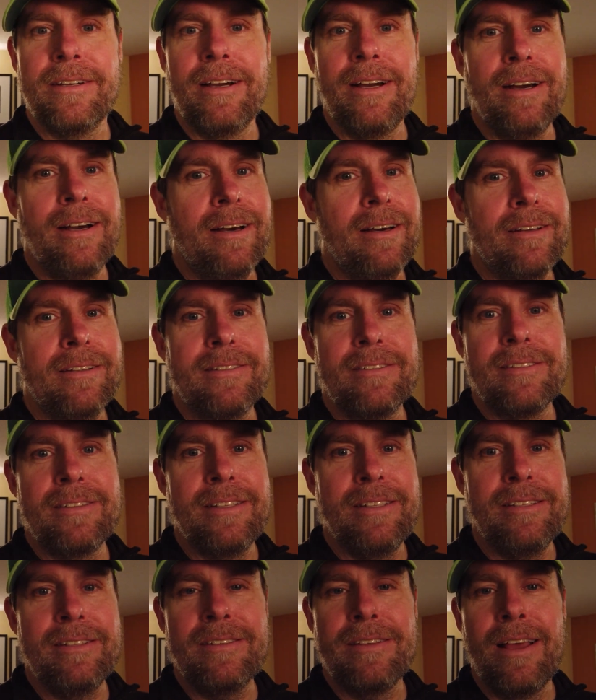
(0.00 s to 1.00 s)
Uh, it's
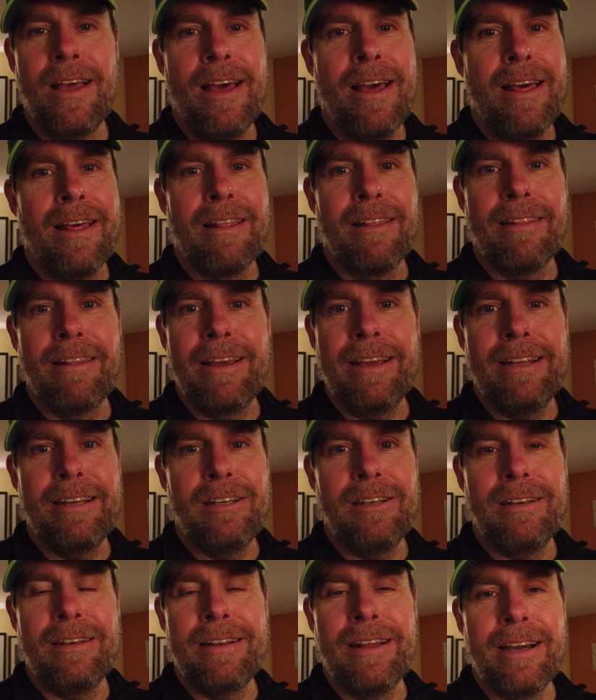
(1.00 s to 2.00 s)
these
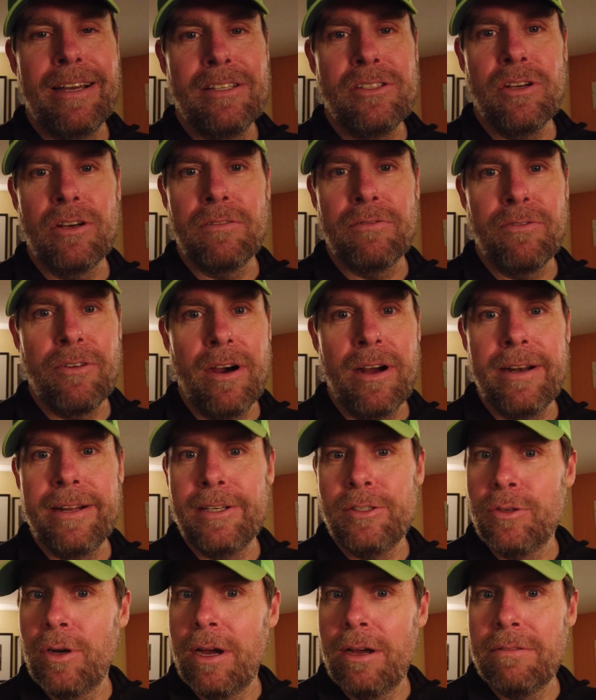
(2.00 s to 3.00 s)
late nights on
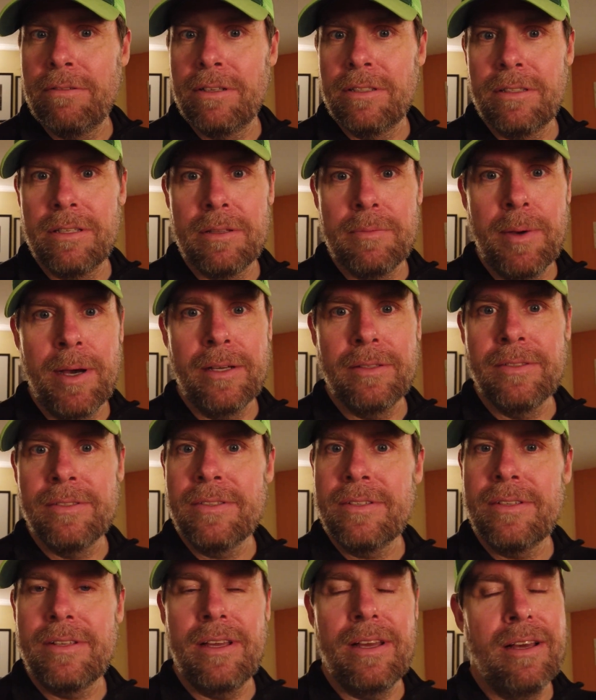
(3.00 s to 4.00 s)
Friday driving to the
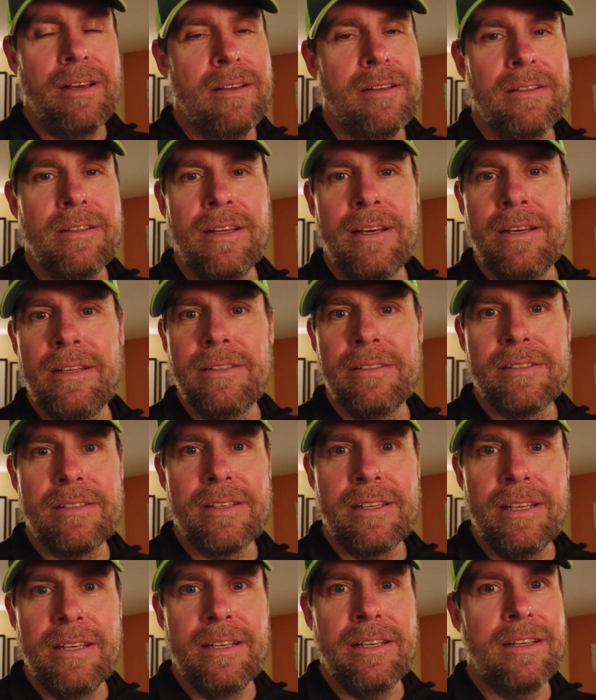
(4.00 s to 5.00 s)
mountains and then
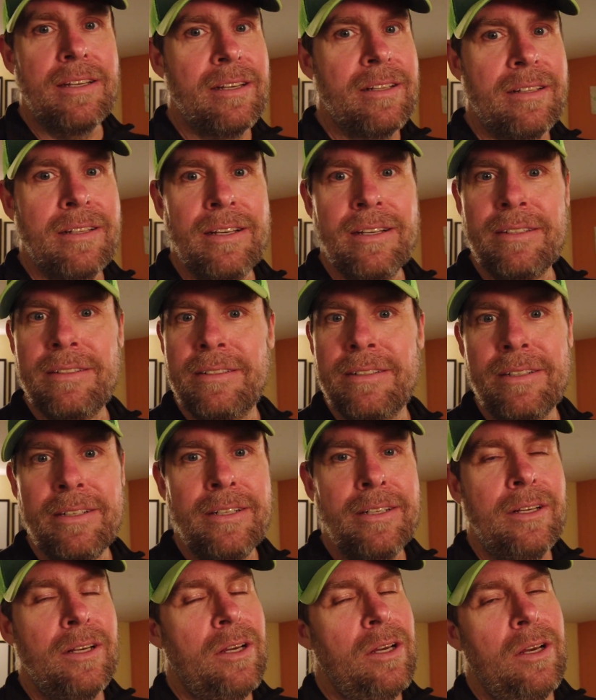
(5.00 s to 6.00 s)
skiing and then,
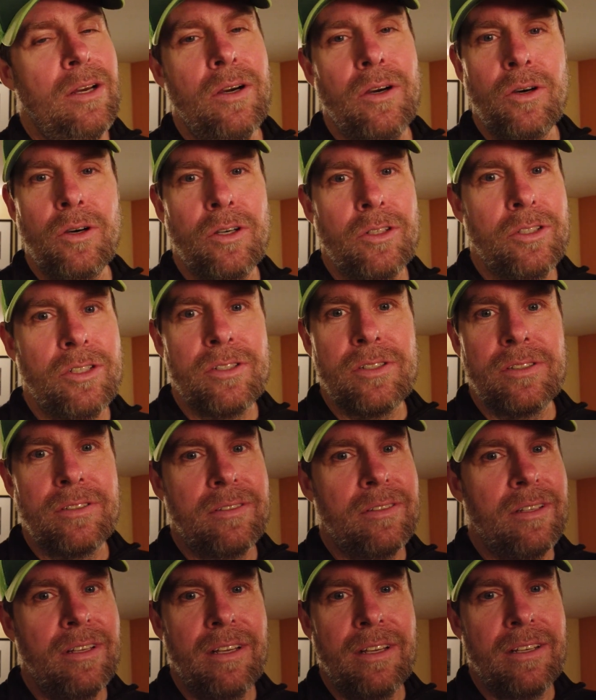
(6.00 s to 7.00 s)
oh, just
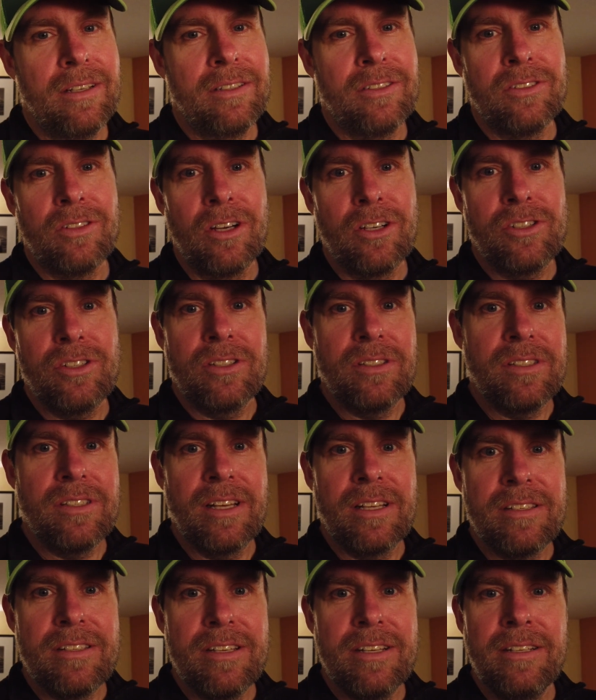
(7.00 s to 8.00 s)
exhaustion
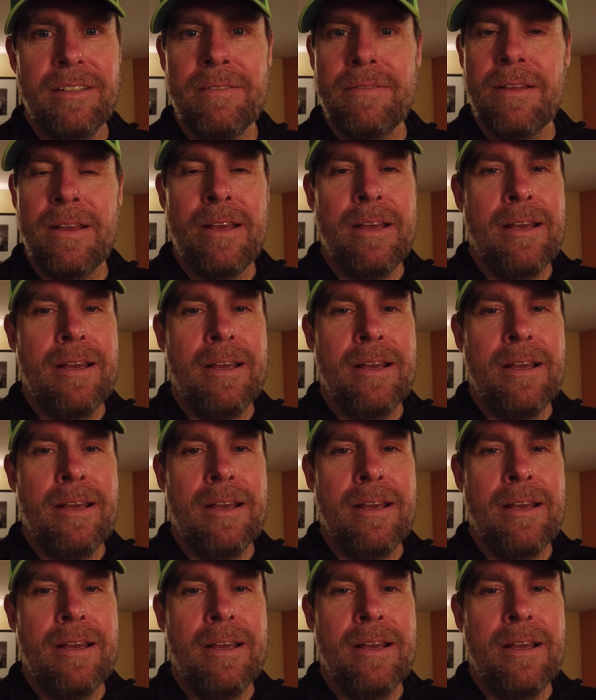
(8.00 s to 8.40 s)
sets in.